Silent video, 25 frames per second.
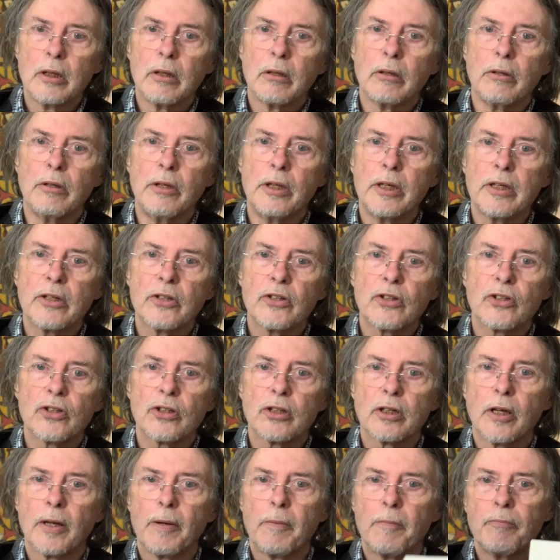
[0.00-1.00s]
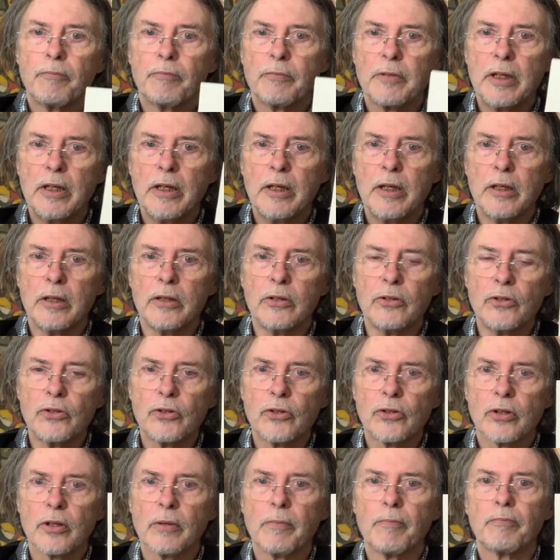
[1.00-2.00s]
this
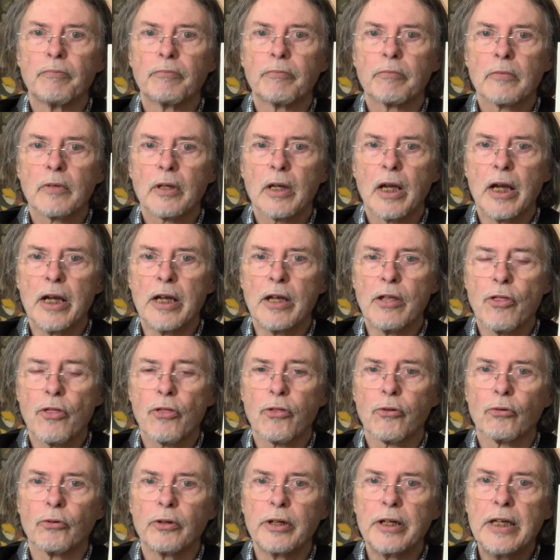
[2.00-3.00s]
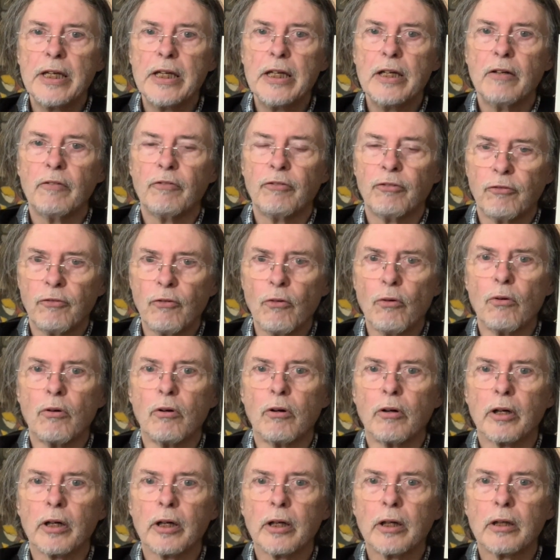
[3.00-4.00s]
is a
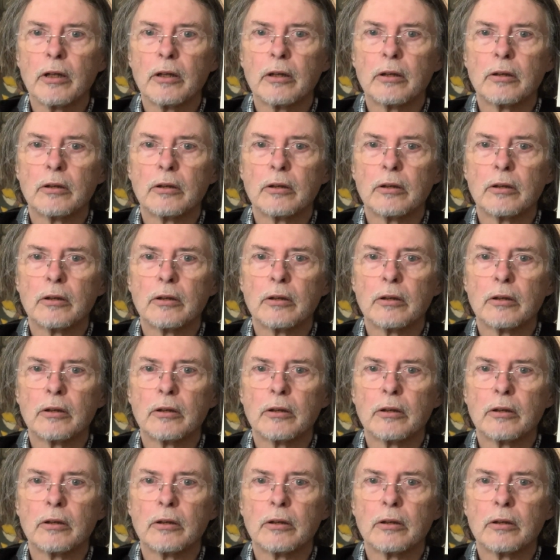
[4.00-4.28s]
3/4